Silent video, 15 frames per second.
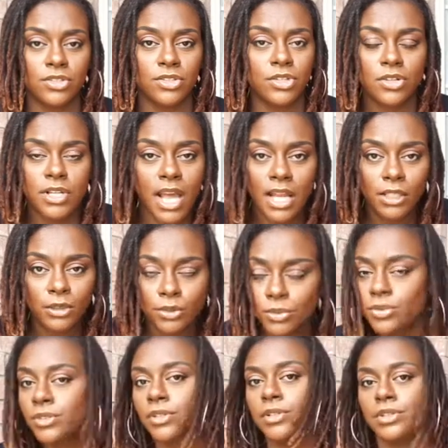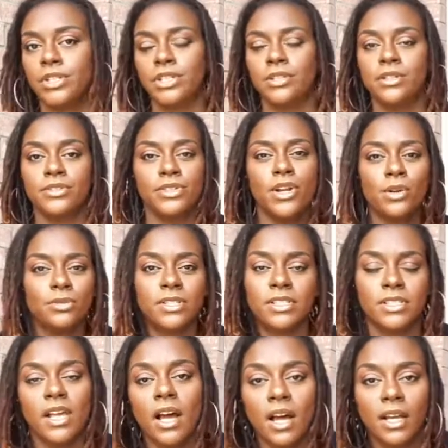You're not a loser. You're no, you don't
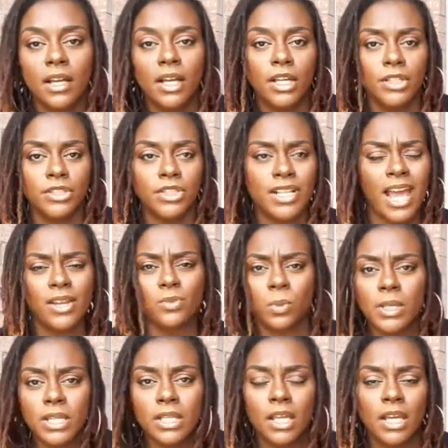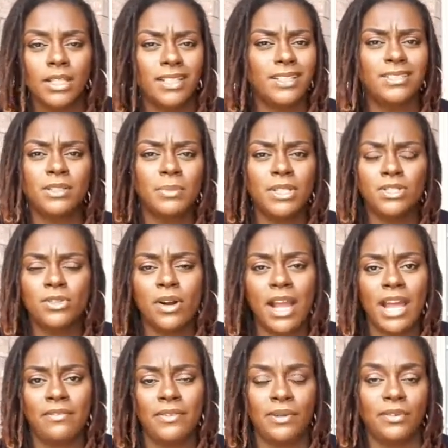suck. You're not weak. That doesn't mean you don't
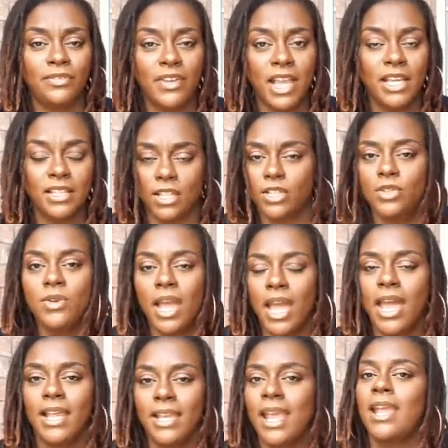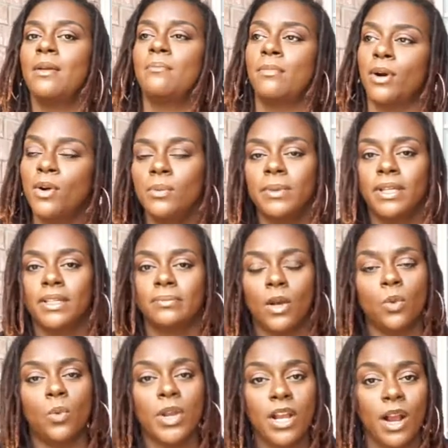have no faith. You had a moment.
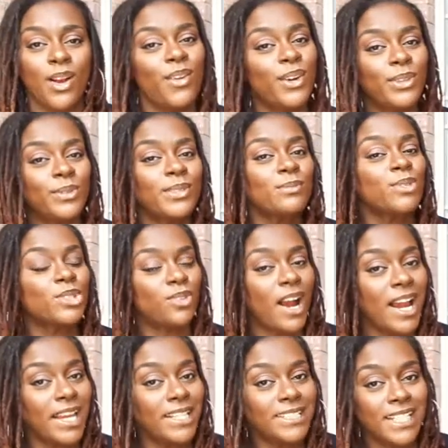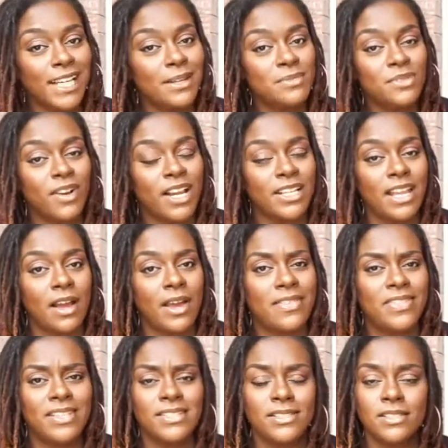We are going through some trying times right now,
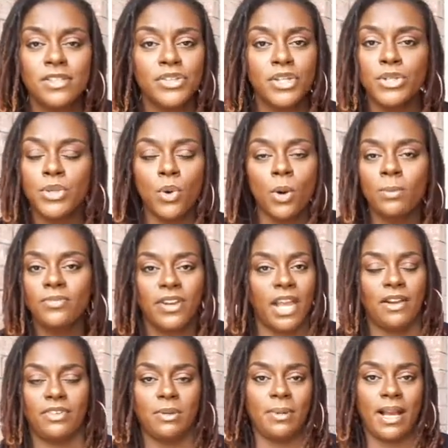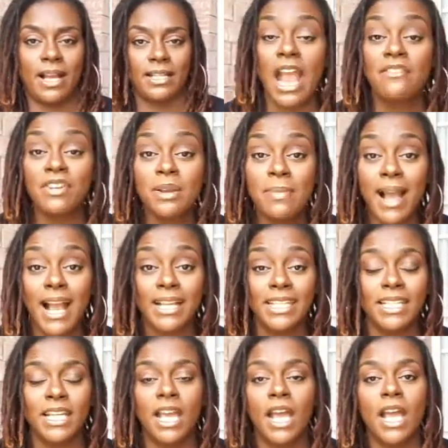and this isn't the norm for everybody.
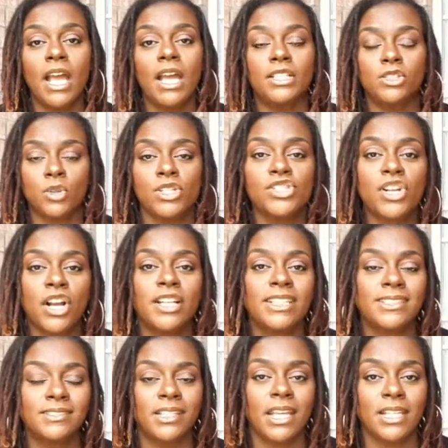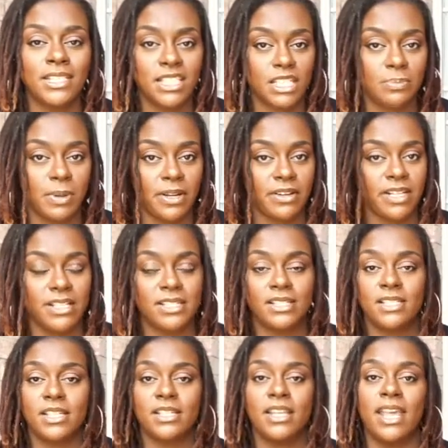Everybody, to a certain extent, is
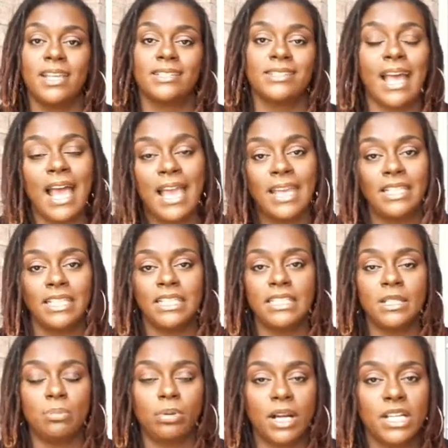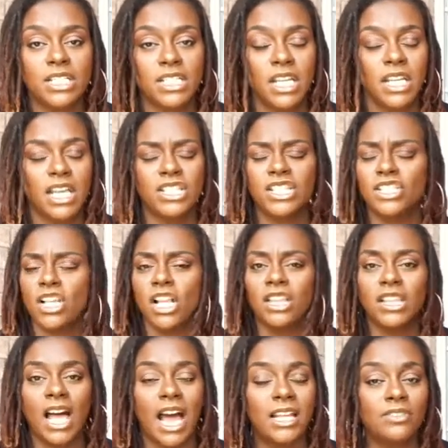experiencing anxiety, depression, and just a
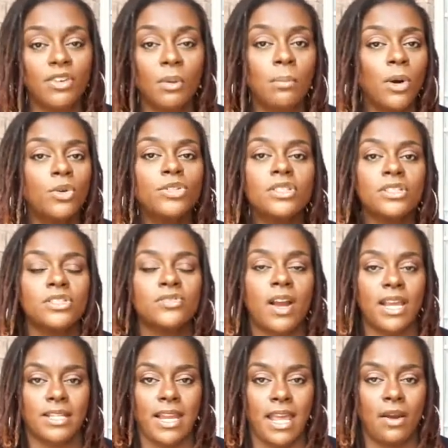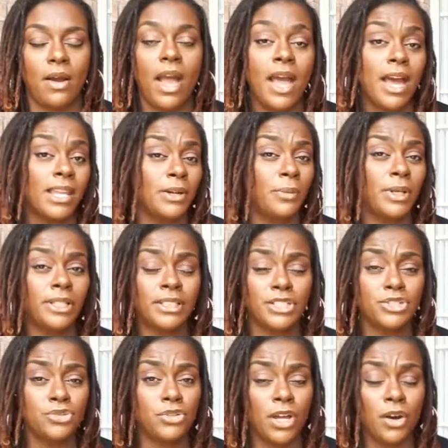lot of emotions right now. And I want to
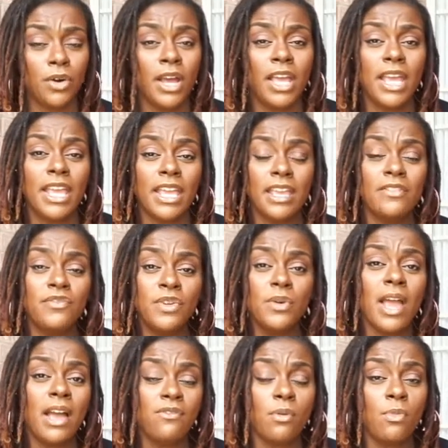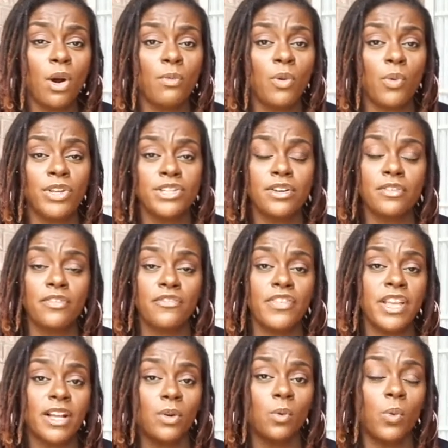let you know, if you have a moment where your
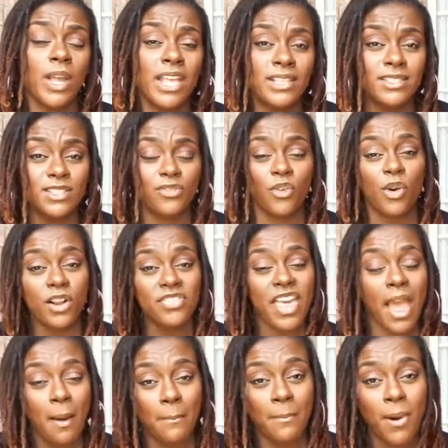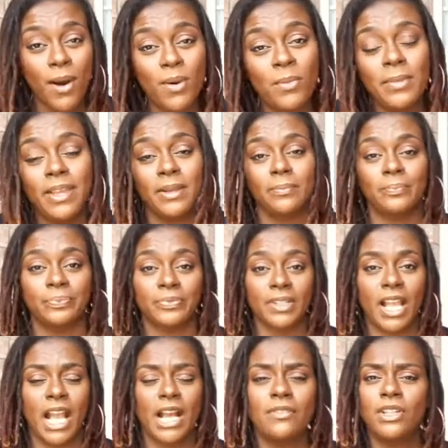fear wins for that moment,
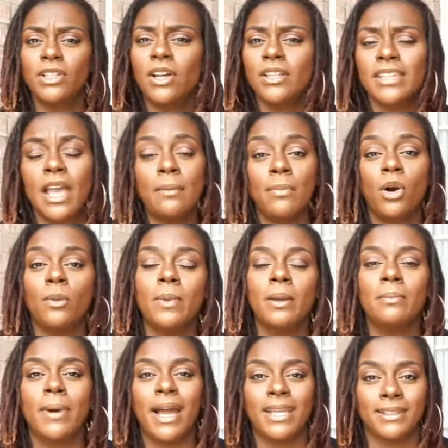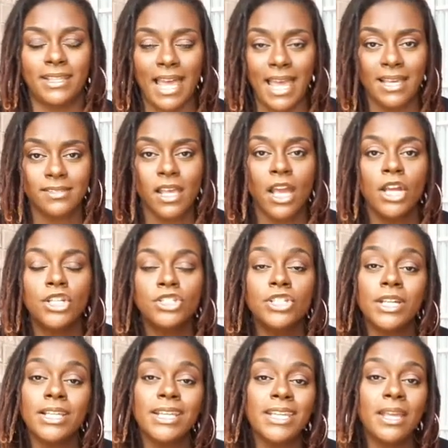however long that moment might last,
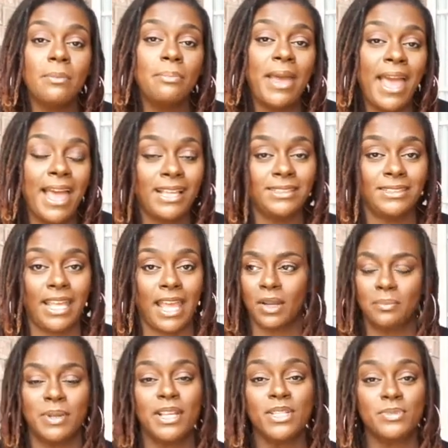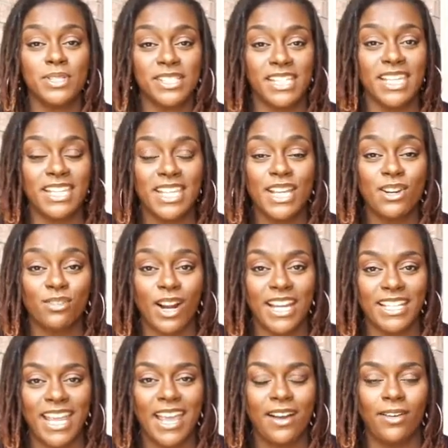you're going to get past that, because we're sitting here
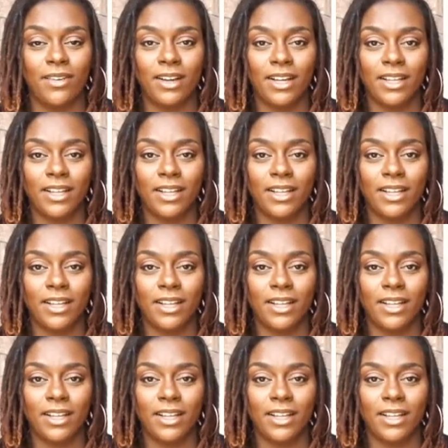right now.